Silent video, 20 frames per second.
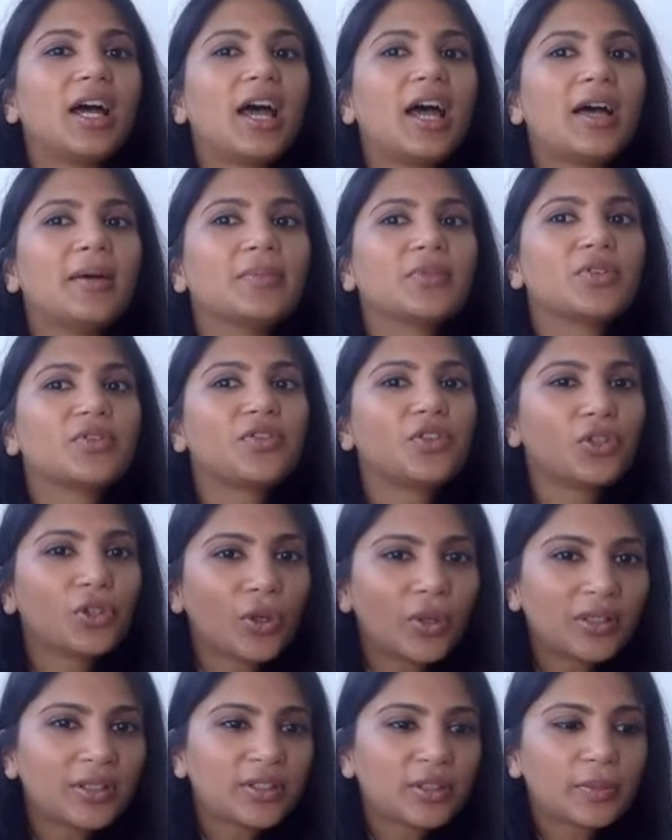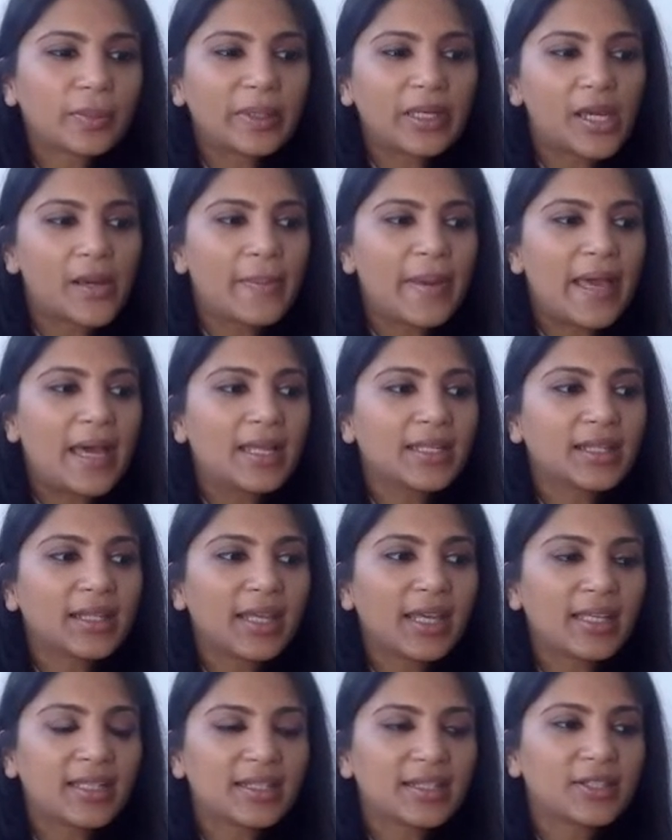So if you know a little bit about
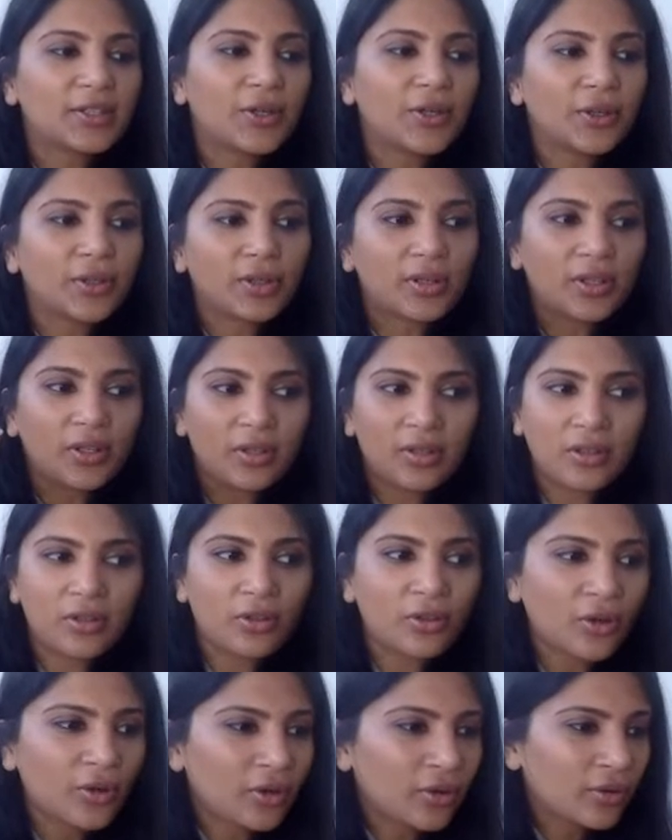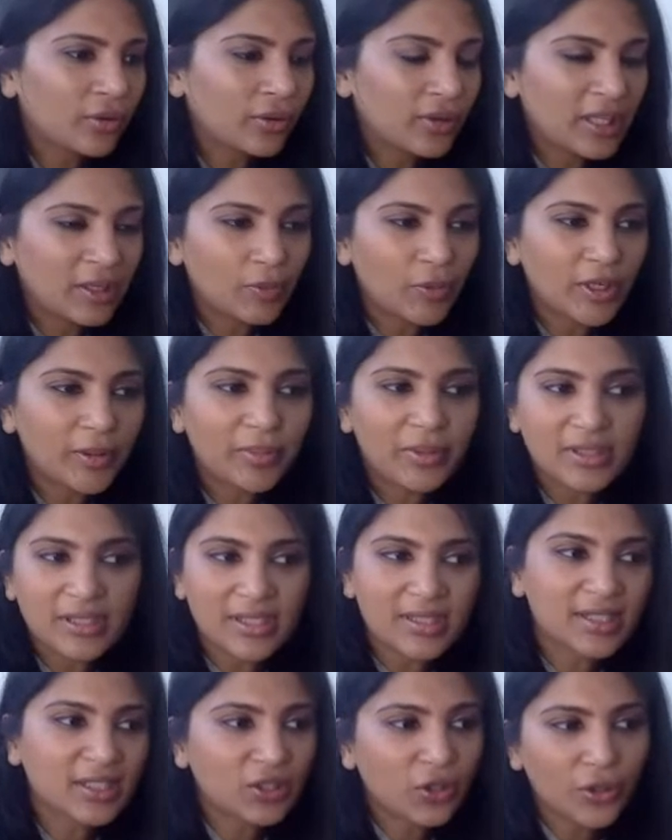the SEO, in WordPress
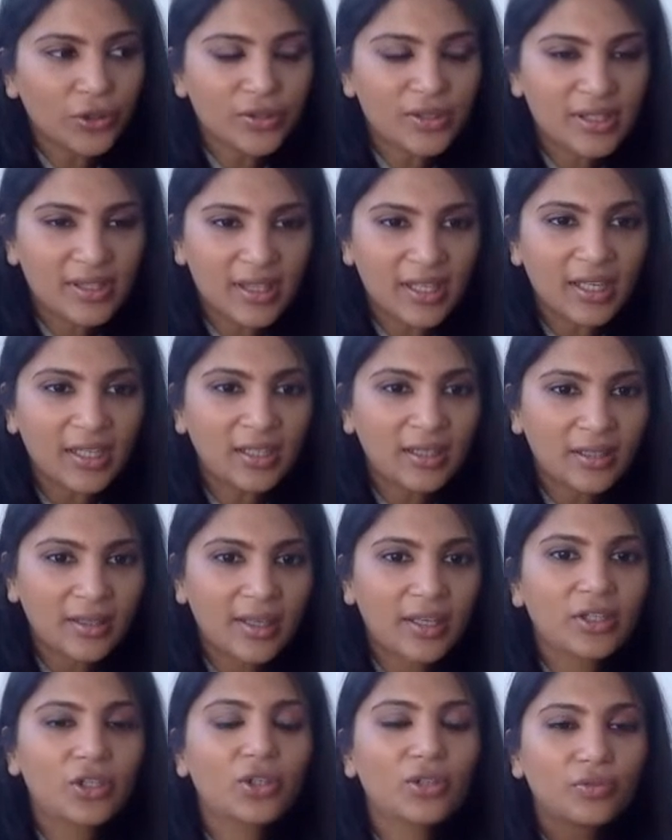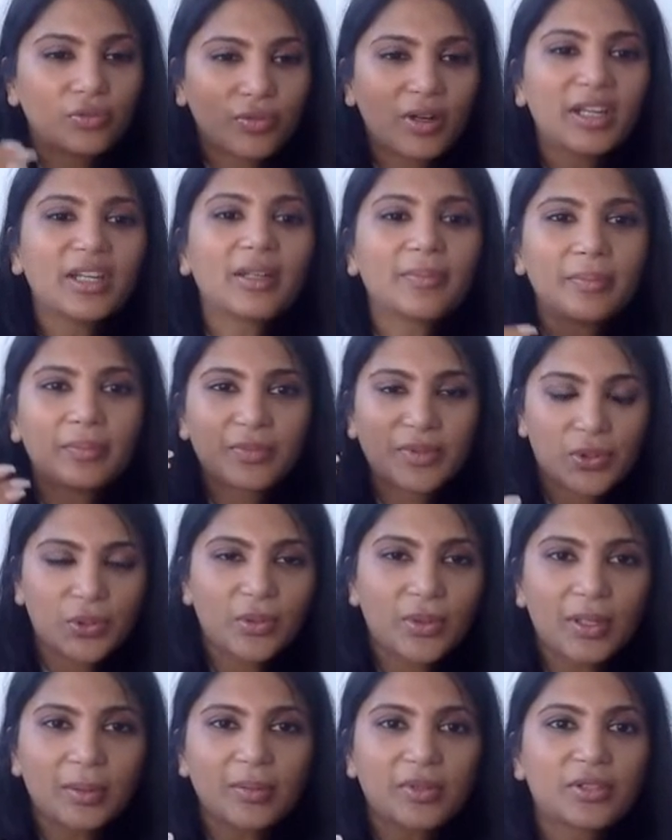is a Yoast thing. You can run a
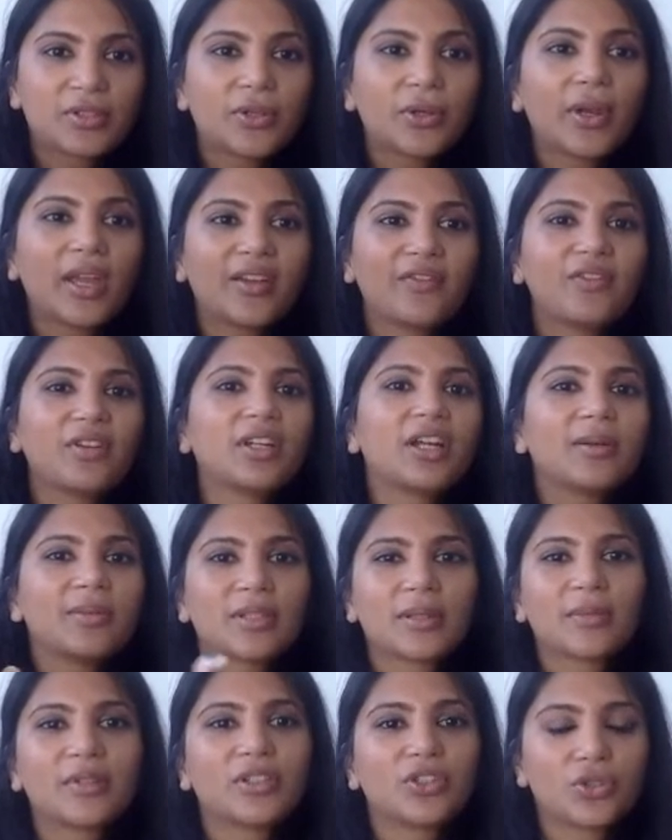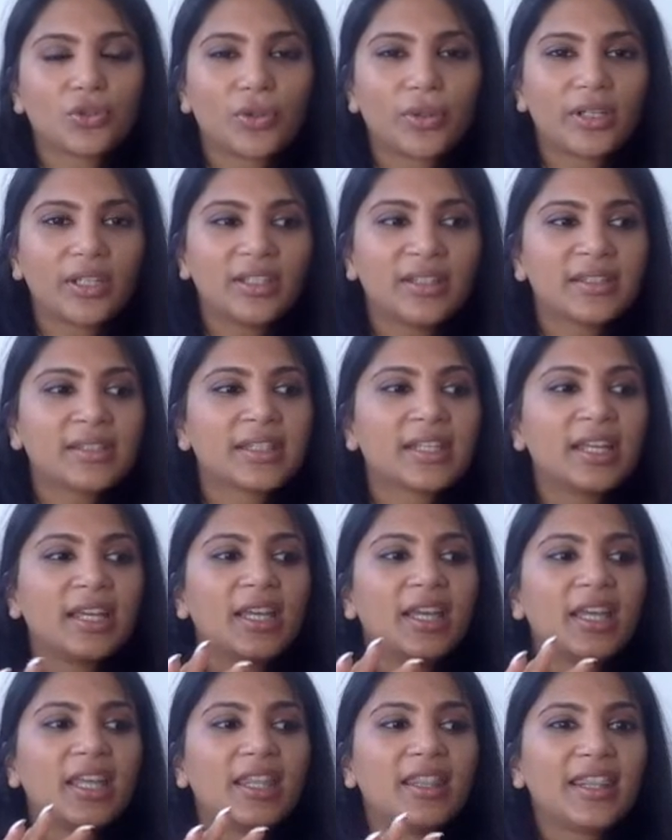search. So every time someone joins,
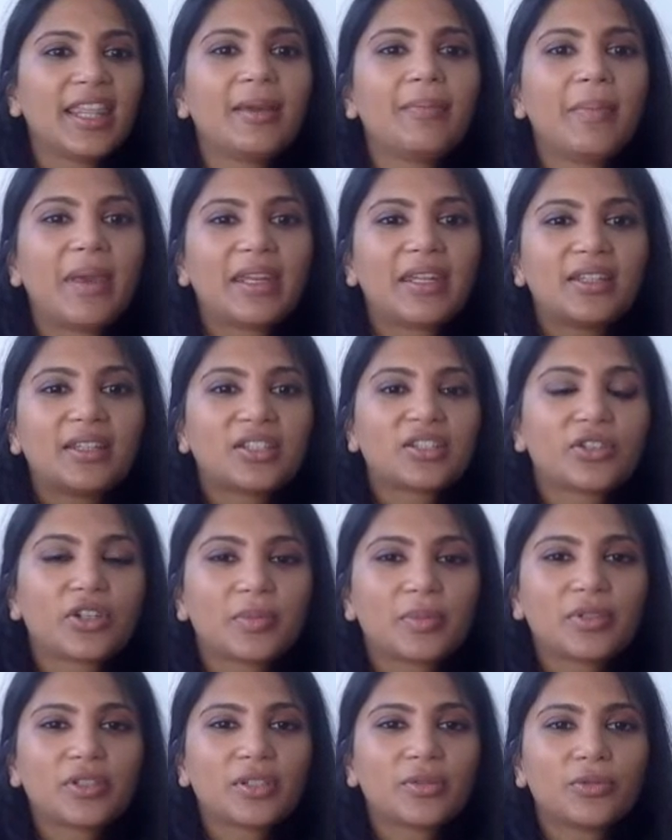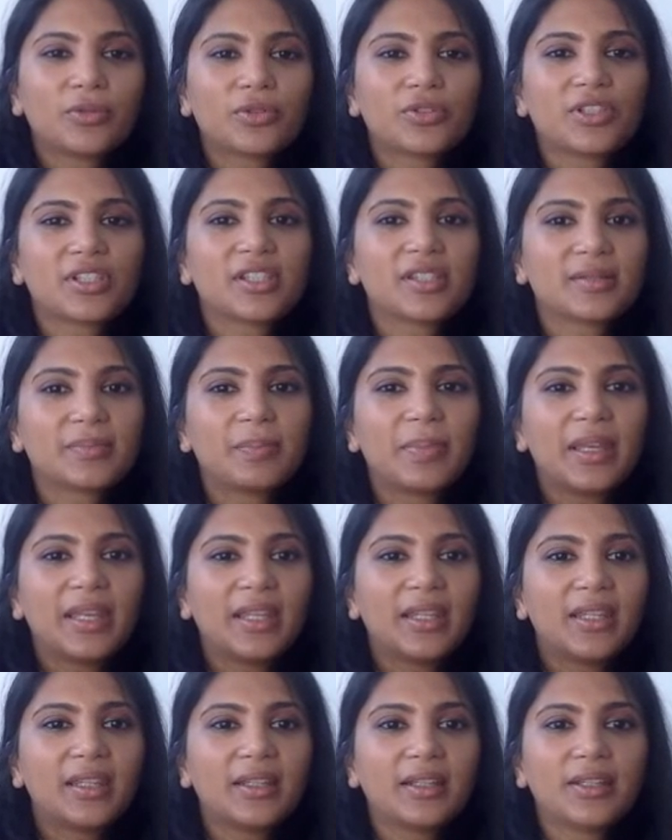their meta description will just
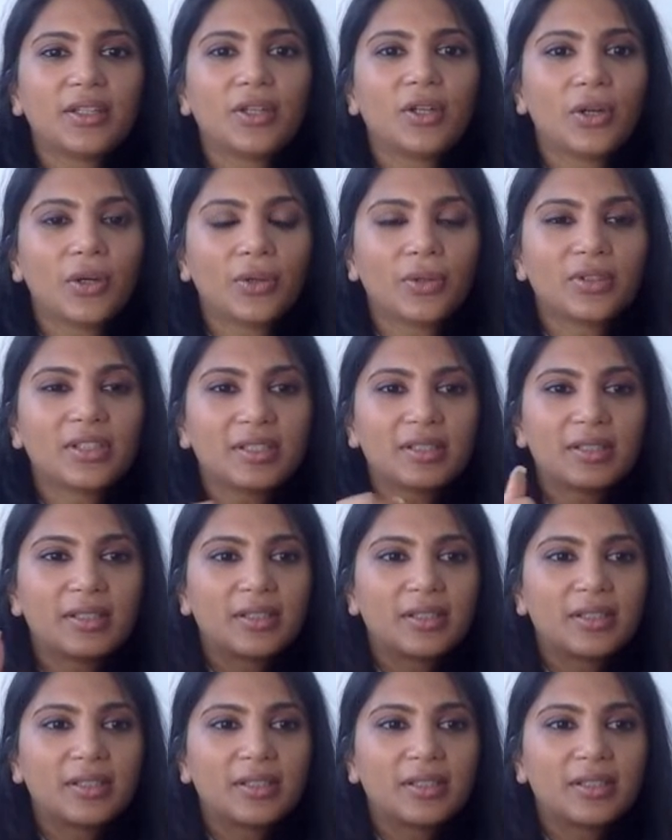be, a